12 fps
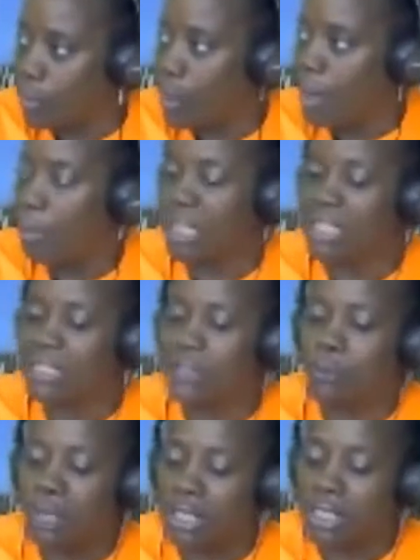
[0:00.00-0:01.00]
but it's the
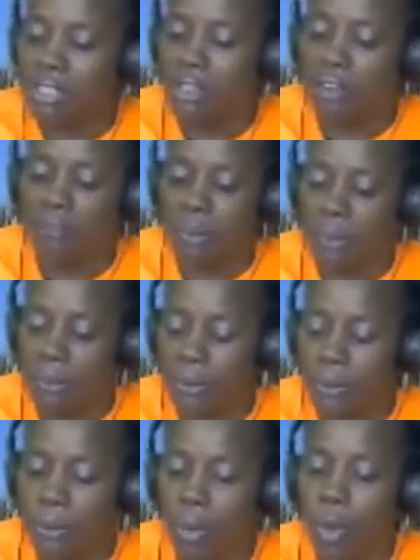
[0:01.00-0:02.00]
riches of
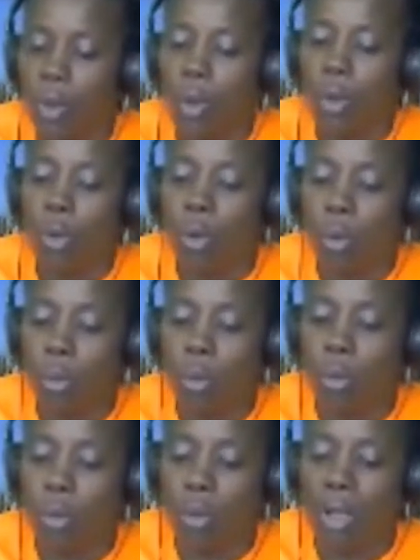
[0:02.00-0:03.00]
people
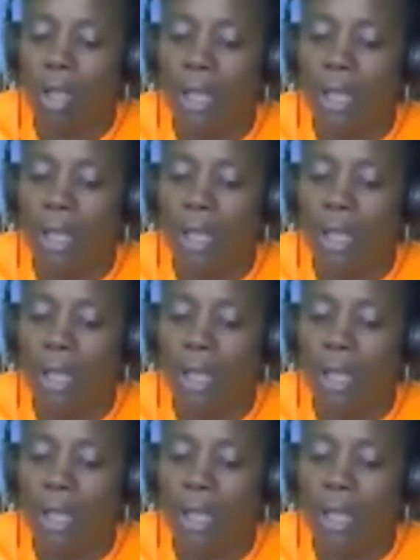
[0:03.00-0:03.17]
who